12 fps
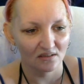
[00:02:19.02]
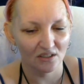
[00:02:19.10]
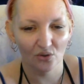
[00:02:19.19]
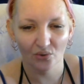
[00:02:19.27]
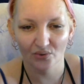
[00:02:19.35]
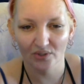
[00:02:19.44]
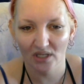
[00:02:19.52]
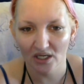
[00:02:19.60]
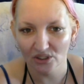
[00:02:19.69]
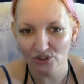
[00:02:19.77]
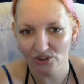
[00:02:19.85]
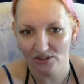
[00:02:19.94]

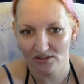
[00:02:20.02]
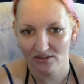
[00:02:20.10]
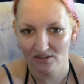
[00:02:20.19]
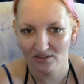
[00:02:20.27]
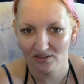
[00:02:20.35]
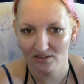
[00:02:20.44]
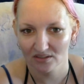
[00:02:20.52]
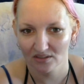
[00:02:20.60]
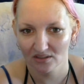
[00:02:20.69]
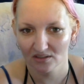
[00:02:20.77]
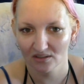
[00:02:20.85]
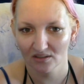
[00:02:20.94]
creations,
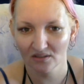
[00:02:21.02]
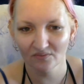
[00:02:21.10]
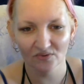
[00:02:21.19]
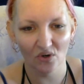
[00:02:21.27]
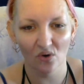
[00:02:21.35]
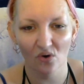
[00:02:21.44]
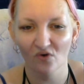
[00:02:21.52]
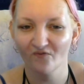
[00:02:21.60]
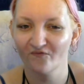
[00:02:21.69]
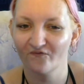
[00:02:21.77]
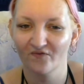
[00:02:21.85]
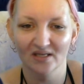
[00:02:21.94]
even the whole
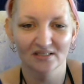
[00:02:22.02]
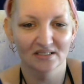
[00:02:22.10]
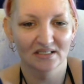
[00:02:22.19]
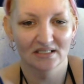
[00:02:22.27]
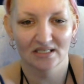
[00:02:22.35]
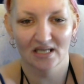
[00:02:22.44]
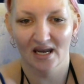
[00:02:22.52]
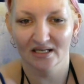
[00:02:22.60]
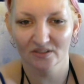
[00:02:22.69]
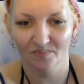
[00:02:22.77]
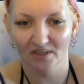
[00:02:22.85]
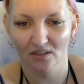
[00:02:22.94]
fantasy
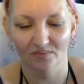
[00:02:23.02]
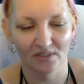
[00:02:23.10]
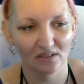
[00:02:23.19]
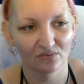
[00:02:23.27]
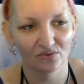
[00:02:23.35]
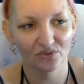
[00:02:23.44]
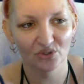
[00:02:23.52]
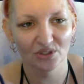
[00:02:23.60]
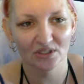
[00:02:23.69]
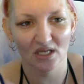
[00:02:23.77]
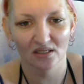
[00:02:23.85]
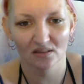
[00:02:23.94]
aspect of it. It was
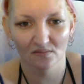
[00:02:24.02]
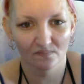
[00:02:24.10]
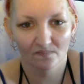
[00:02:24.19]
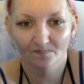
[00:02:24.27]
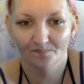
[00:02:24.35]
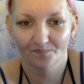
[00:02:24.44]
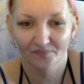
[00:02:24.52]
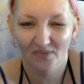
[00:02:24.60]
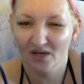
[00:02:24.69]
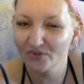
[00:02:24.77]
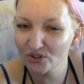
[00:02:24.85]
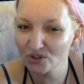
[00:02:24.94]
just like
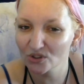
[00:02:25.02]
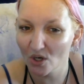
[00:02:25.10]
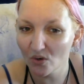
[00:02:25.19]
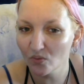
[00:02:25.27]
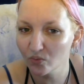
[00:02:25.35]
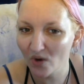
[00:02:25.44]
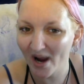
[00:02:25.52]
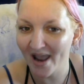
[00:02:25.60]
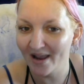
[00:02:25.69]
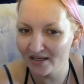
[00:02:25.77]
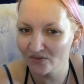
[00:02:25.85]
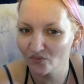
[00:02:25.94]
I was so
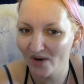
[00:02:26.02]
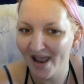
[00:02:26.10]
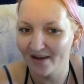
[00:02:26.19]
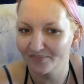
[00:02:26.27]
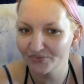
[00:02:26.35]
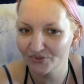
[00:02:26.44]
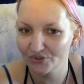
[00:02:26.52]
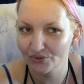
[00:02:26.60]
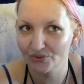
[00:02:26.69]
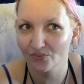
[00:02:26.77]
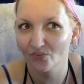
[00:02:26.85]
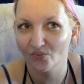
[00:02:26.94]

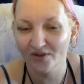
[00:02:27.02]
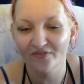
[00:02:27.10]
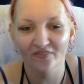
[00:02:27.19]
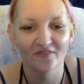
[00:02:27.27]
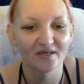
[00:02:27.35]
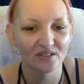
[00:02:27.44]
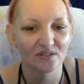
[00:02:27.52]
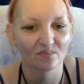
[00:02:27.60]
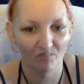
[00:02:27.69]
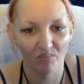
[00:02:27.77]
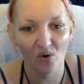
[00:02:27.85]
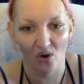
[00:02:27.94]
enraptured with this
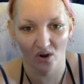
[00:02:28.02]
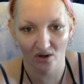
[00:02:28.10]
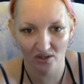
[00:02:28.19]
book.